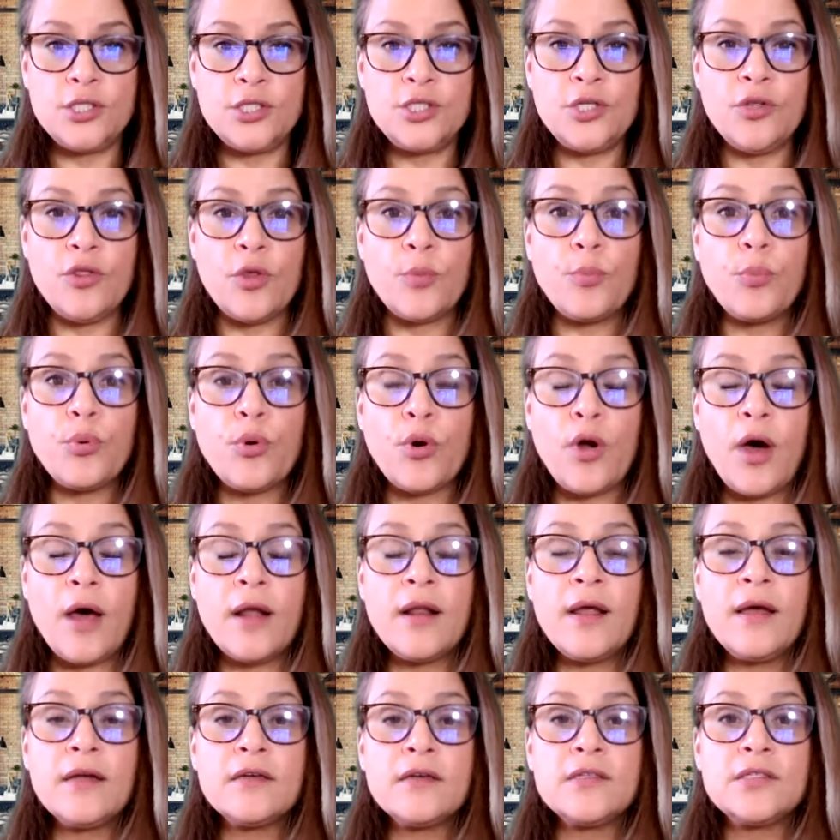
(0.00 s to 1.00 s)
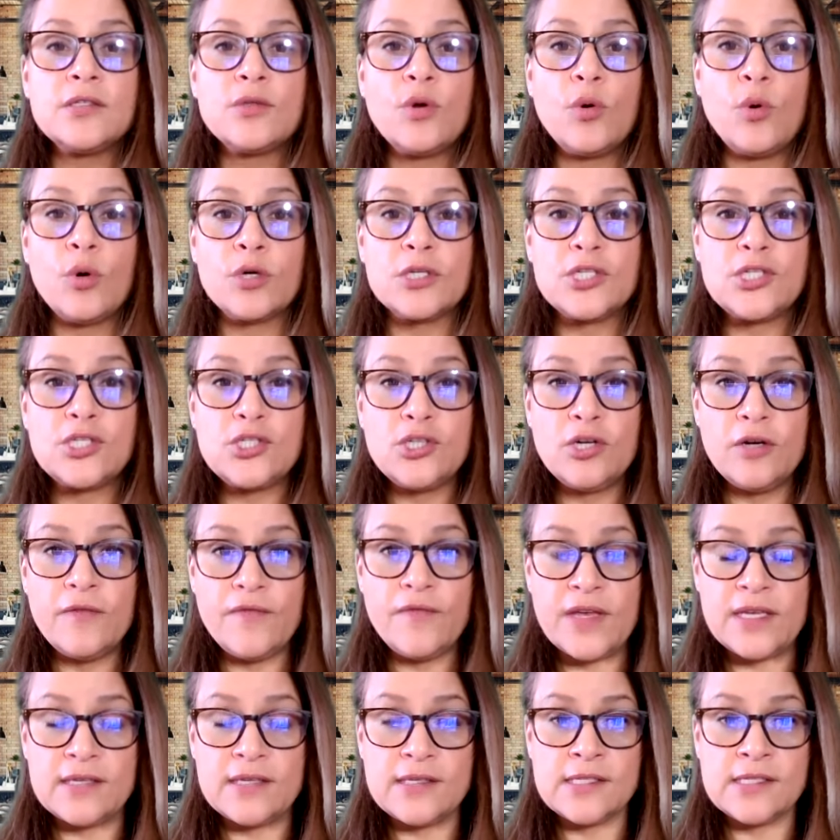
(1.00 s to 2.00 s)
to the product or
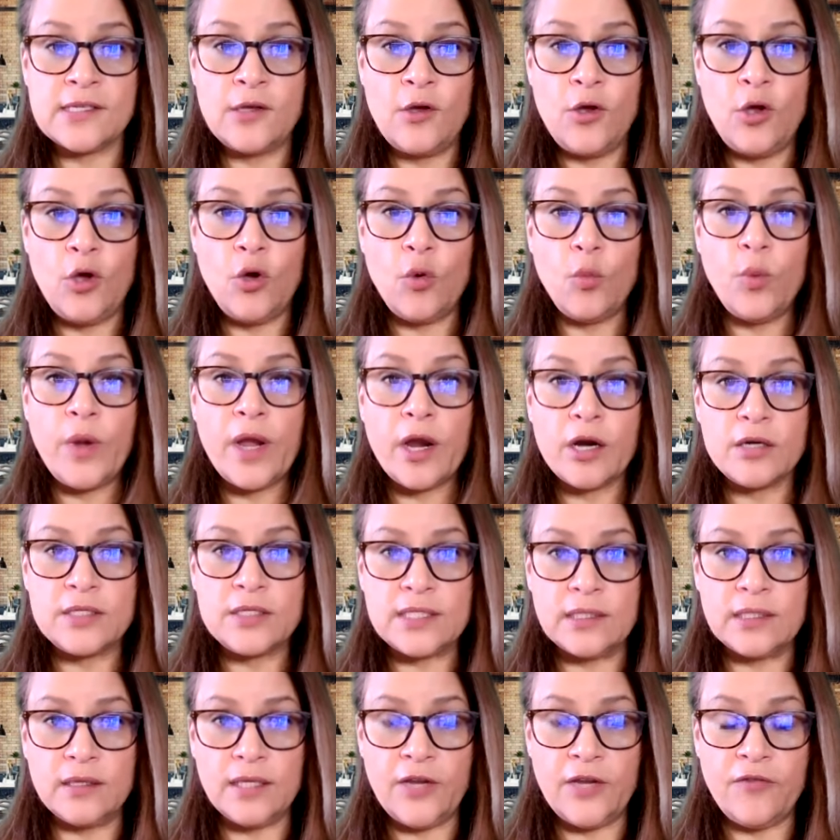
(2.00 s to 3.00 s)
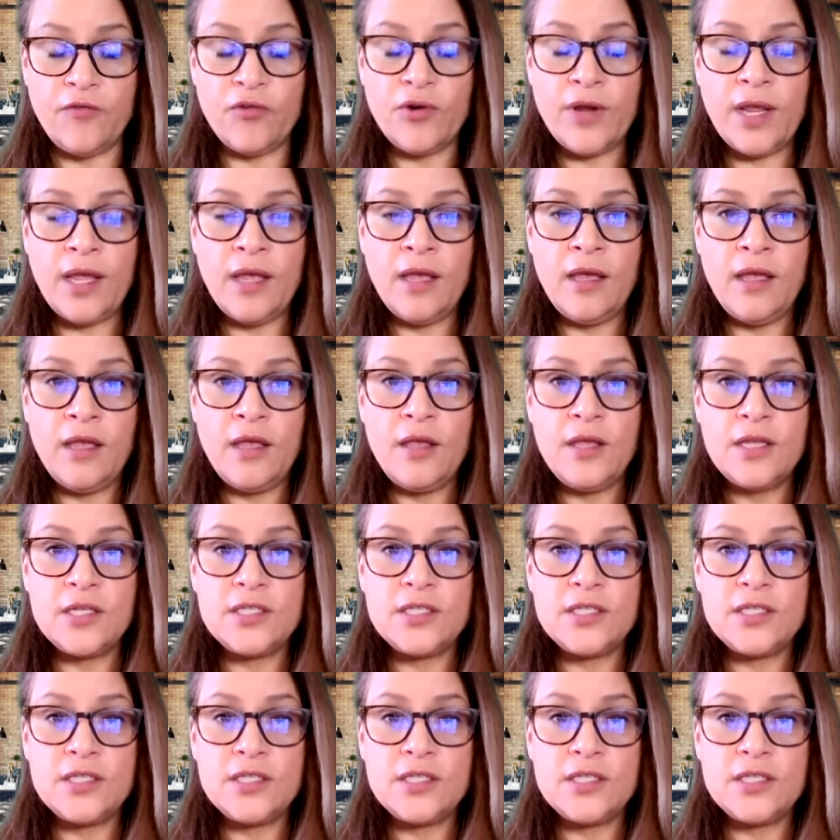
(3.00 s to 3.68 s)
service we are delivering